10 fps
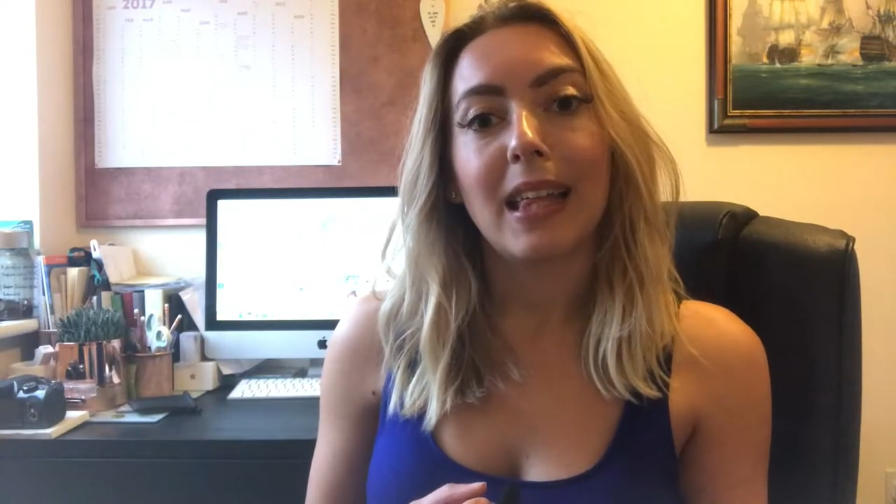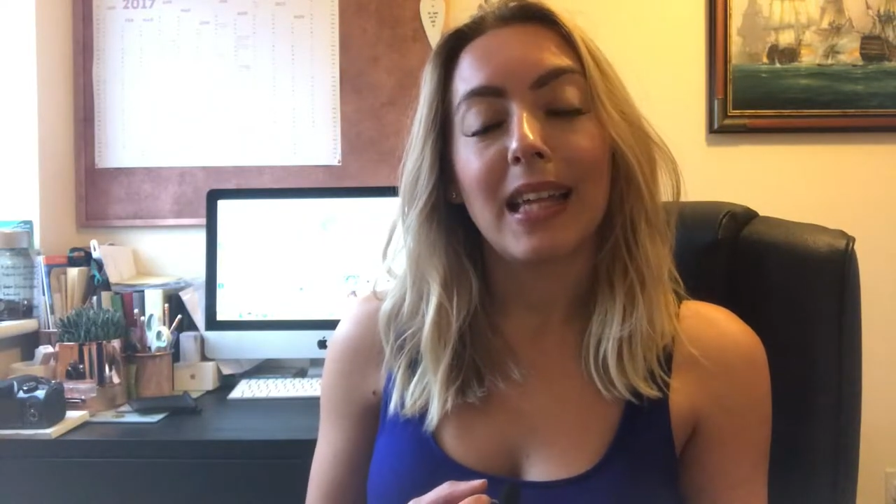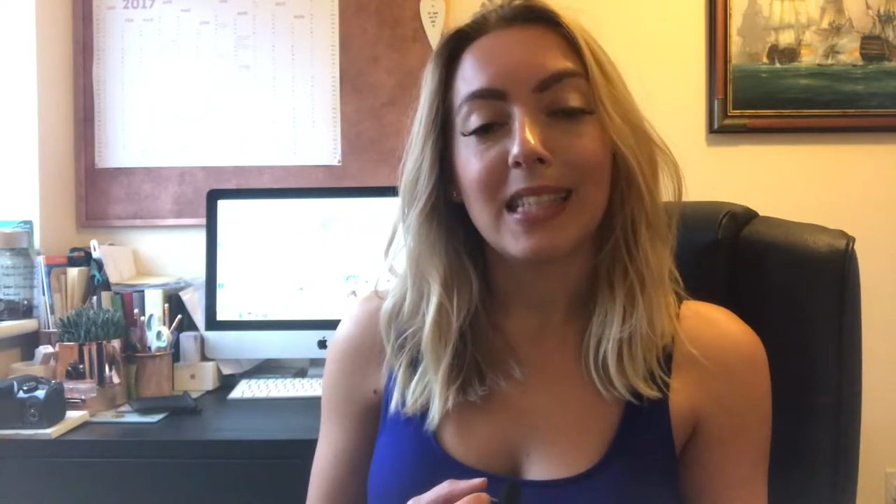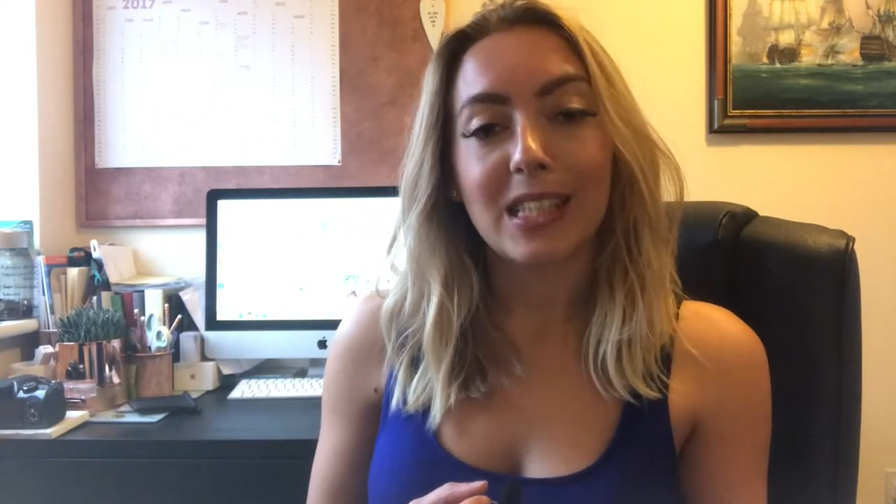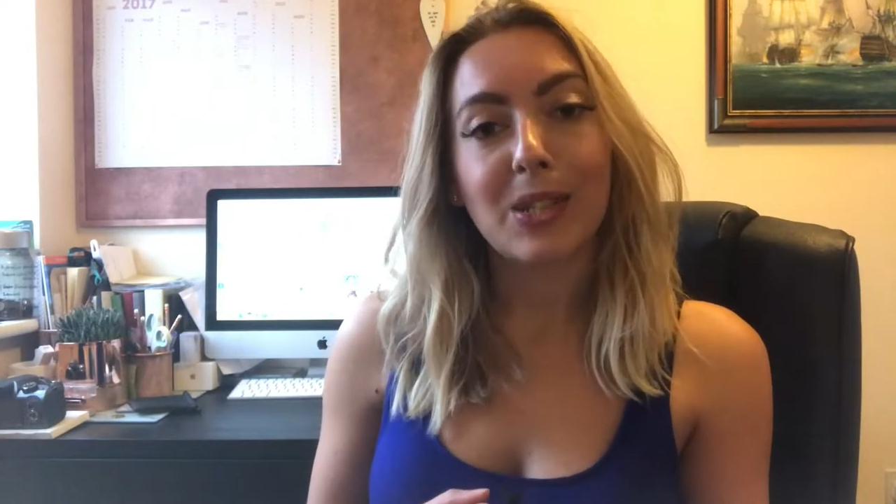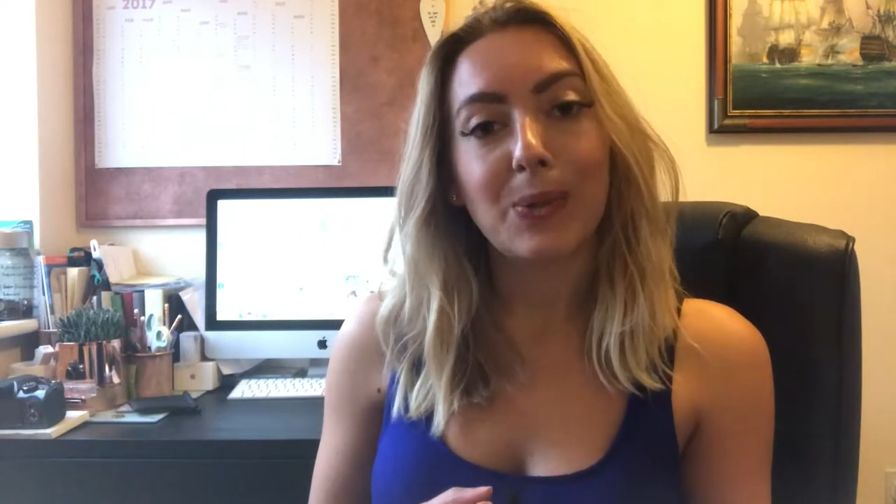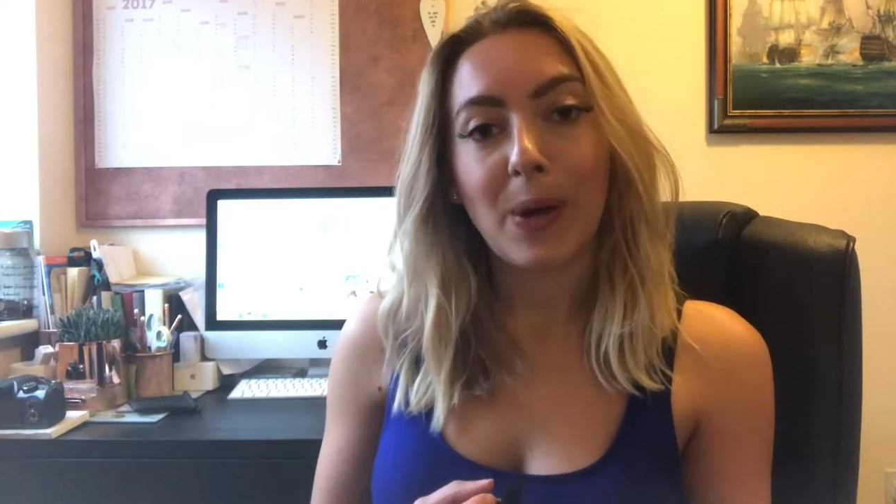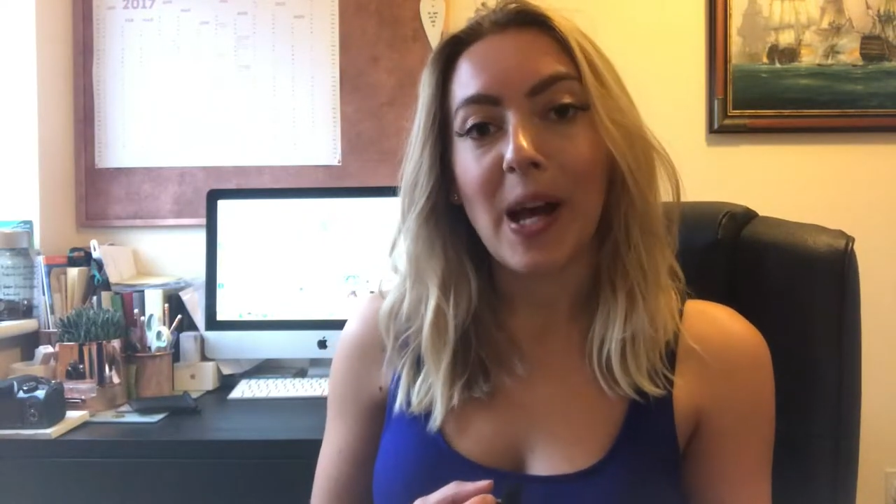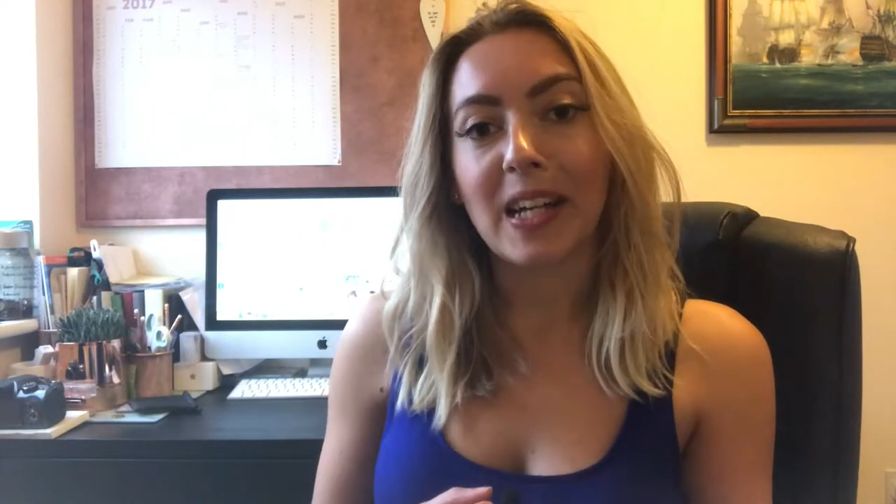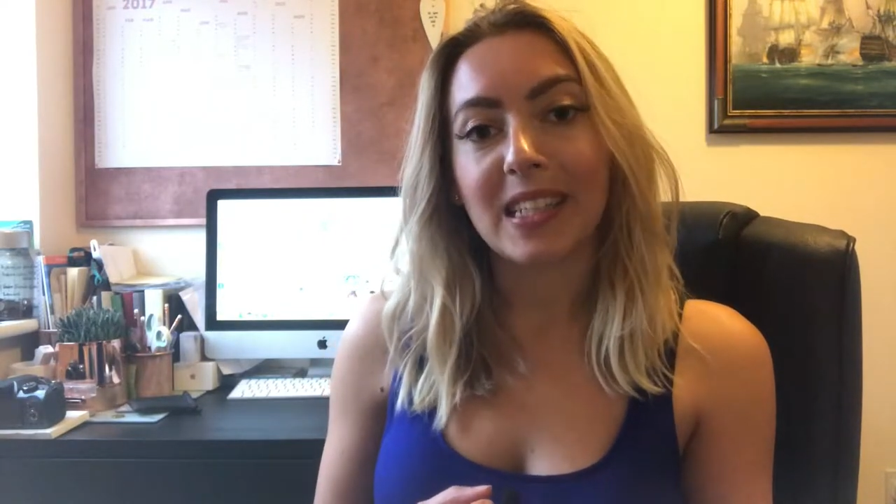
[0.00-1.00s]
it still
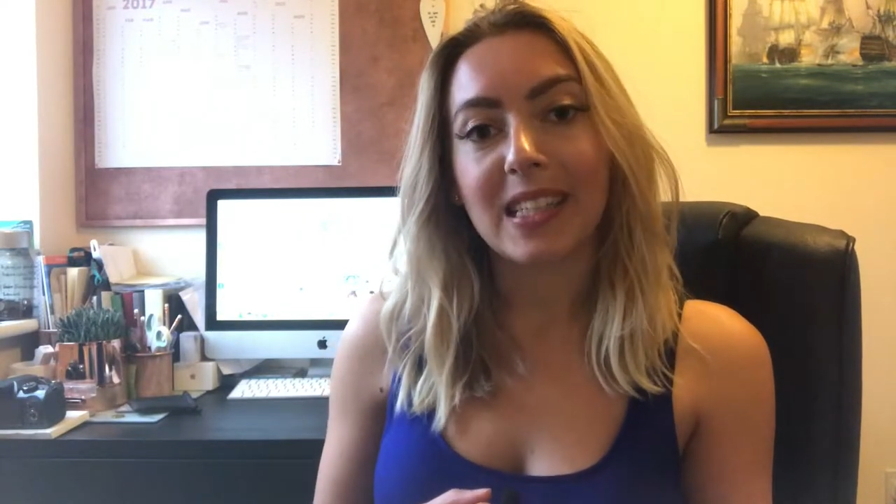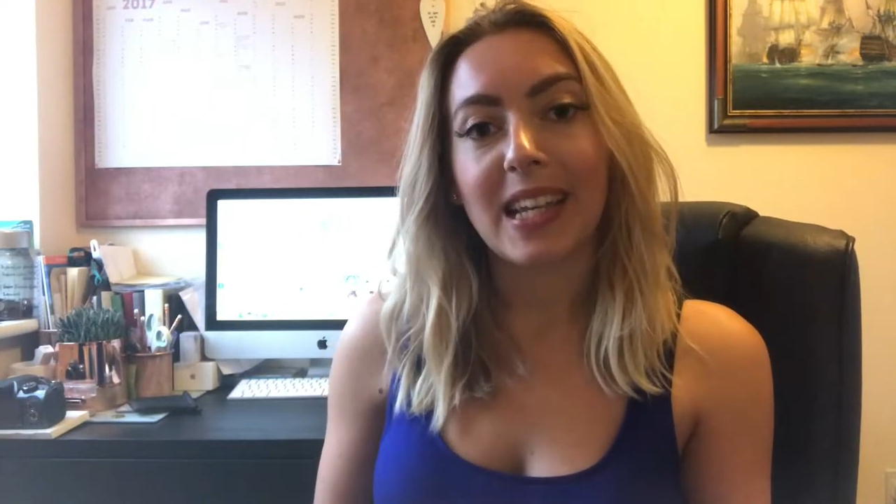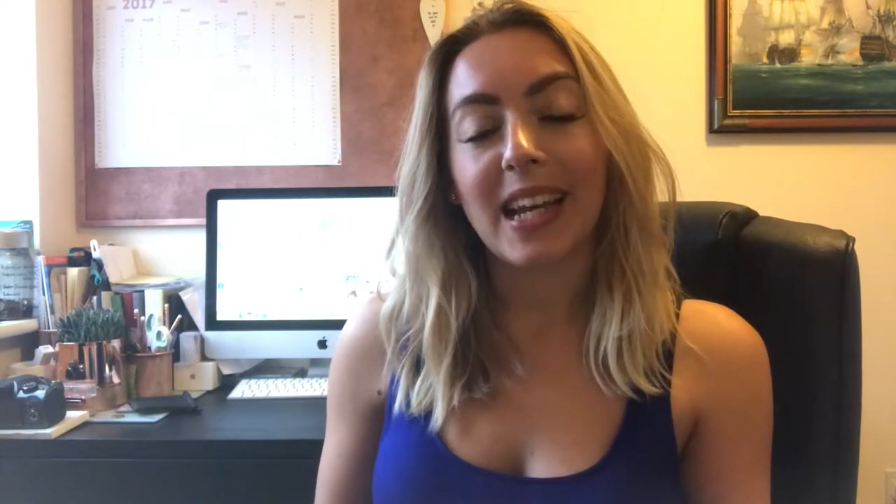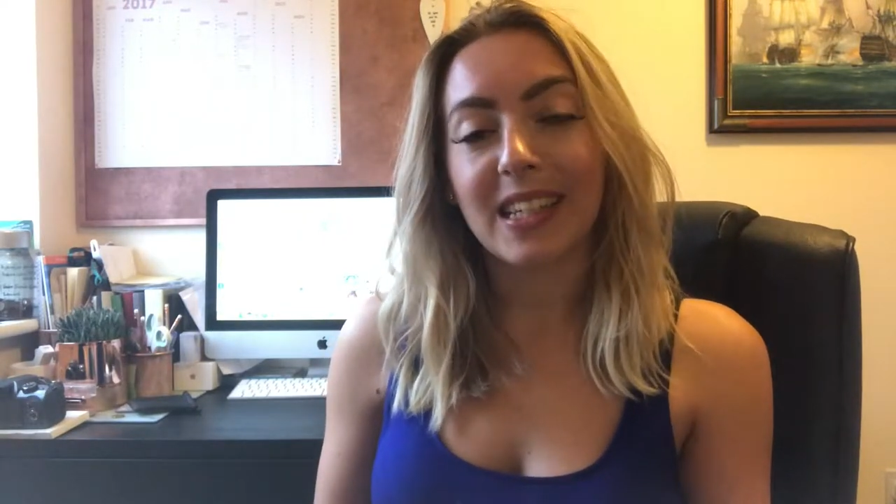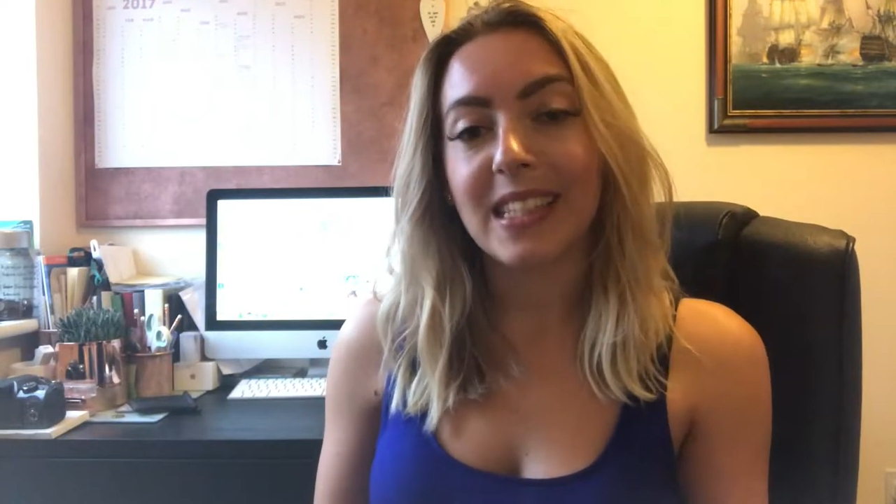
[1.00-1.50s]
works. They are